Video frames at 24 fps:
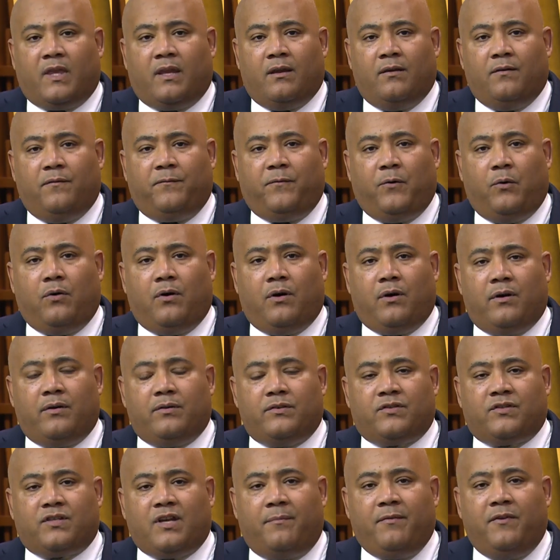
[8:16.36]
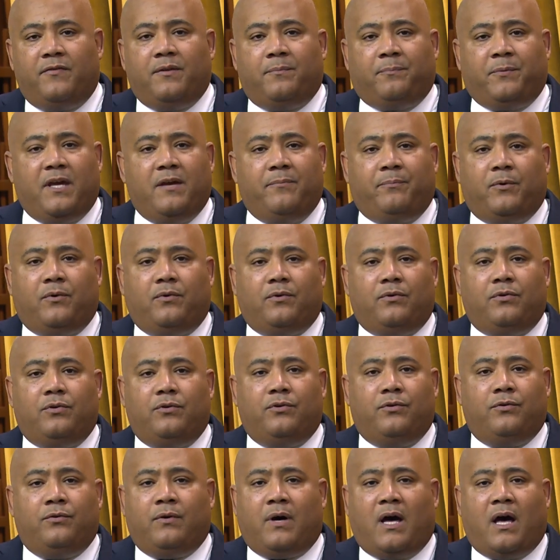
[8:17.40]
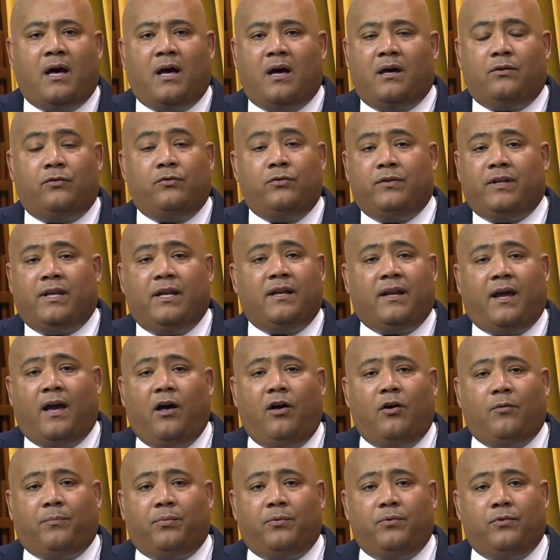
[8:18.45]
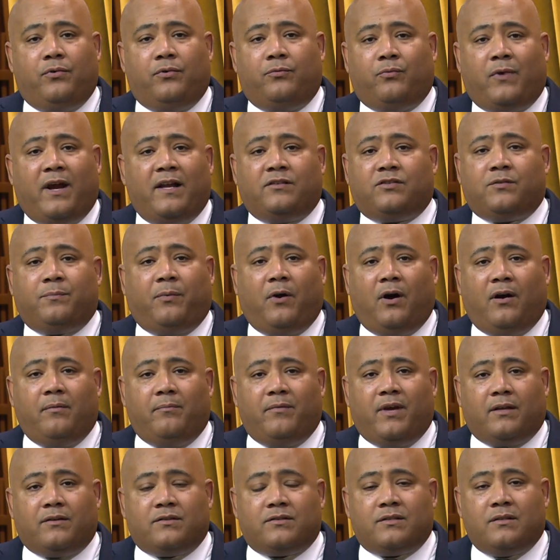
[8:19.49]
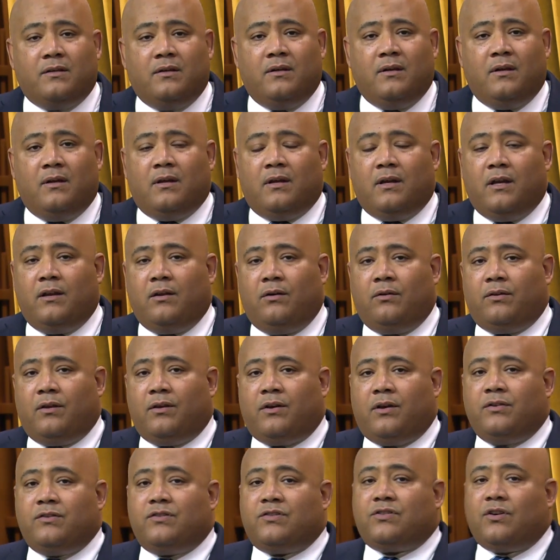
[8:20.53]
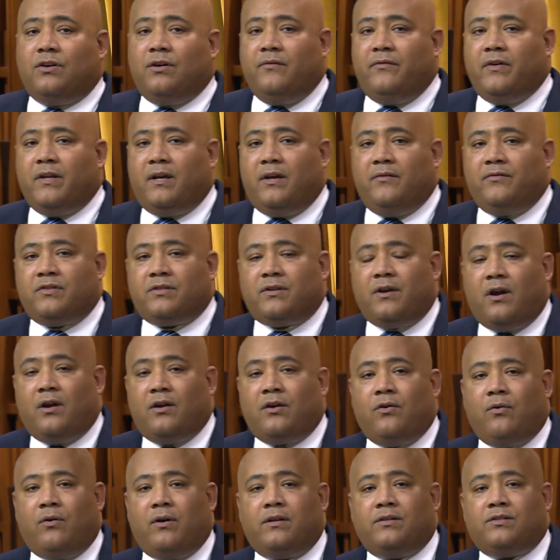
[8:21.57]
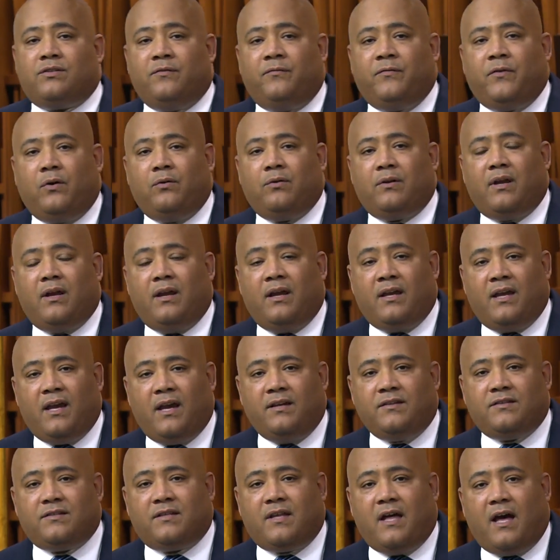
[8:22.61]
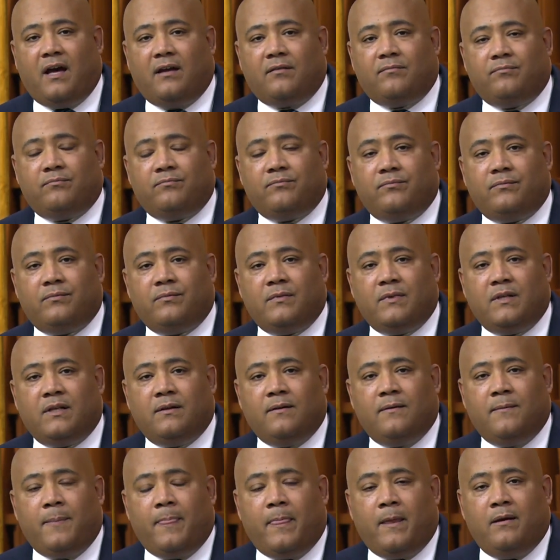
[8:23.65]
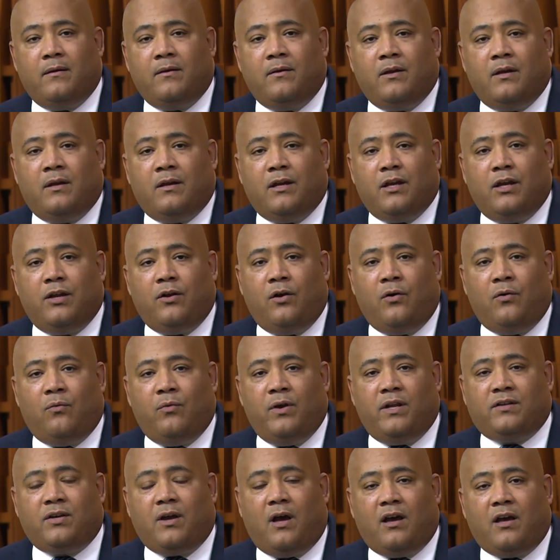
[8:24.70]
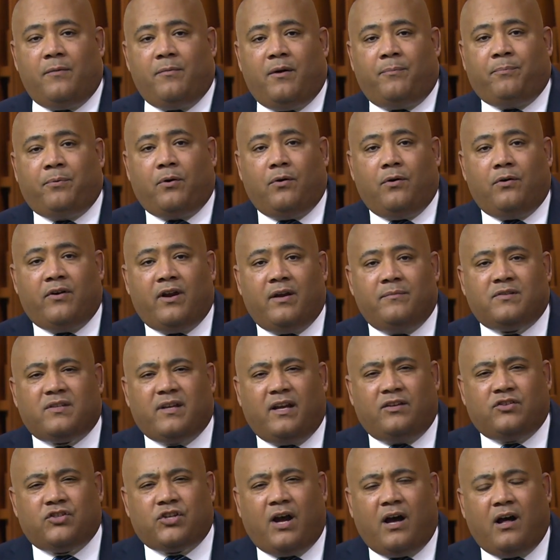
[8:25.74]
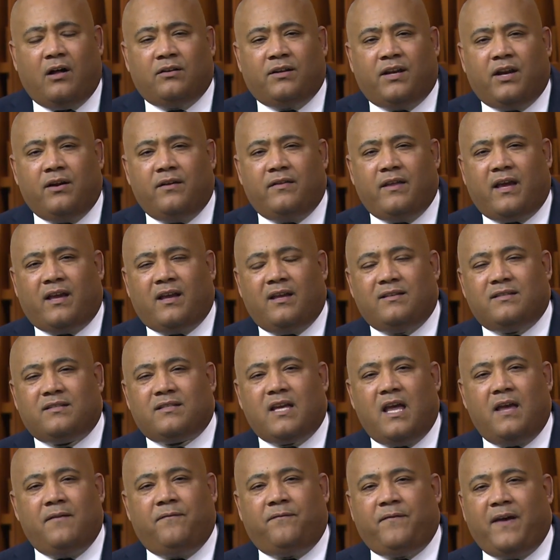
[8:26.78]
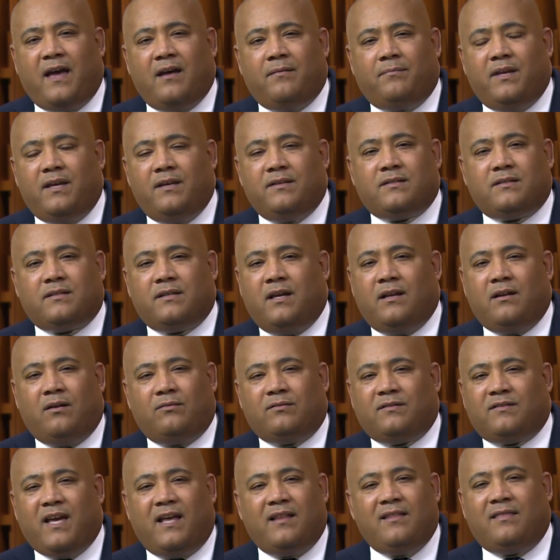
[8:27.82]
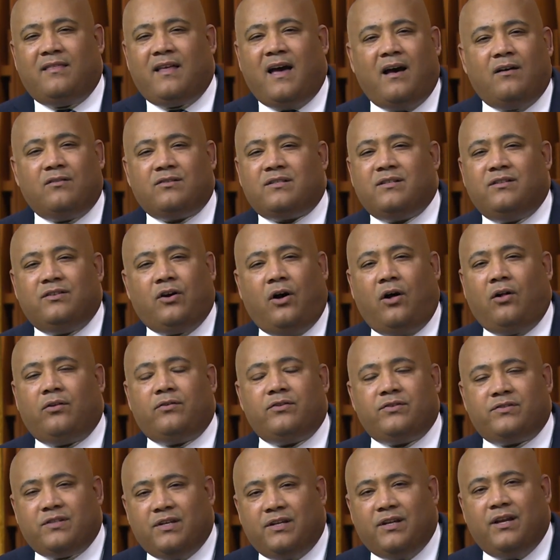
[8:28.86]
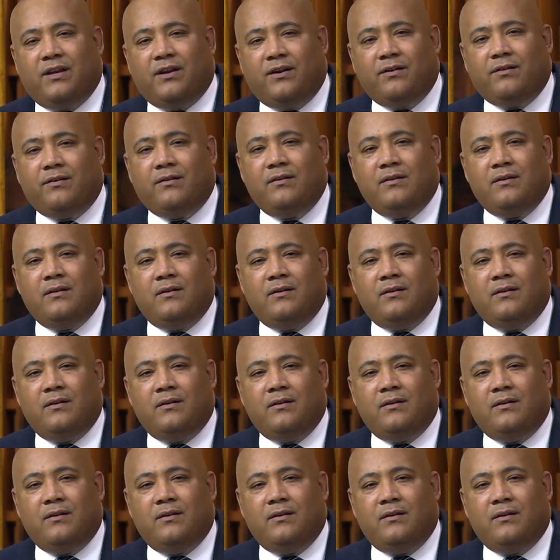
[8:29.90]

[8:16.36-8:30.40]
for some of the people who need help, who rent apartments. You know, the Conservatives are going to vote against that. You know, we talk about programs like childcare that can save families, you know, $10,000 a year.